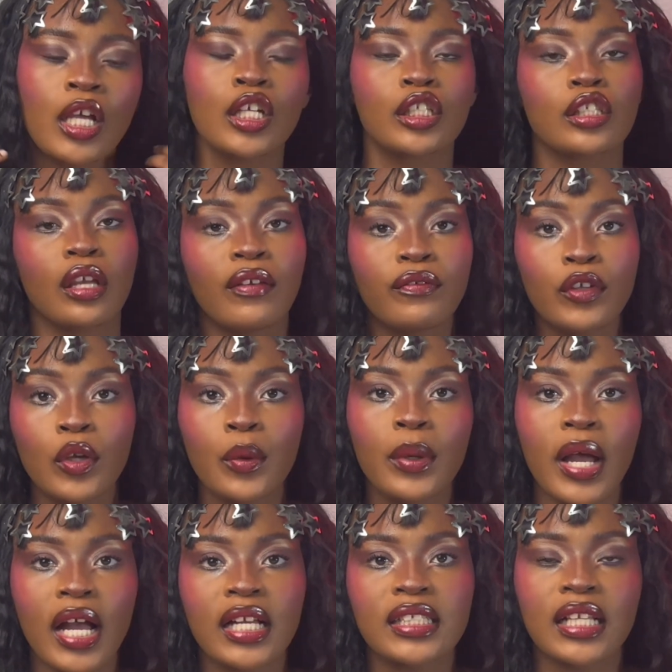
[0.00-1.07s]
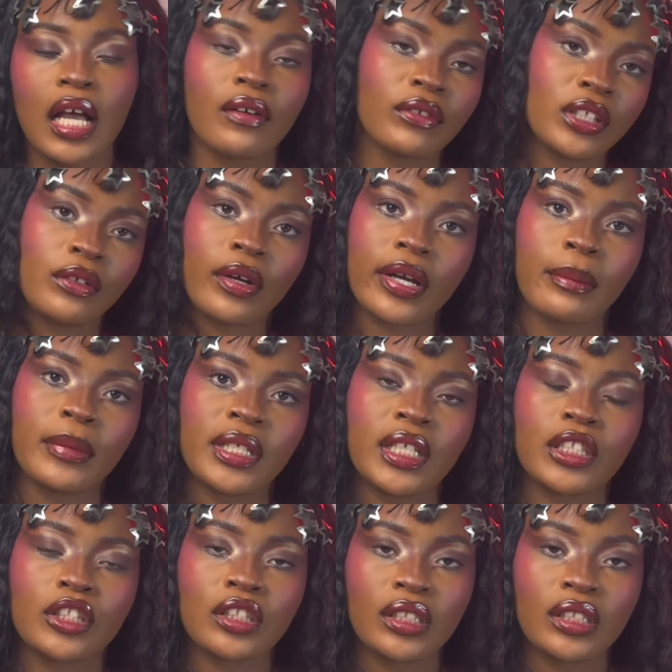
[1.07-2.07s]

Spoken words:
so if you guys have any recommendations,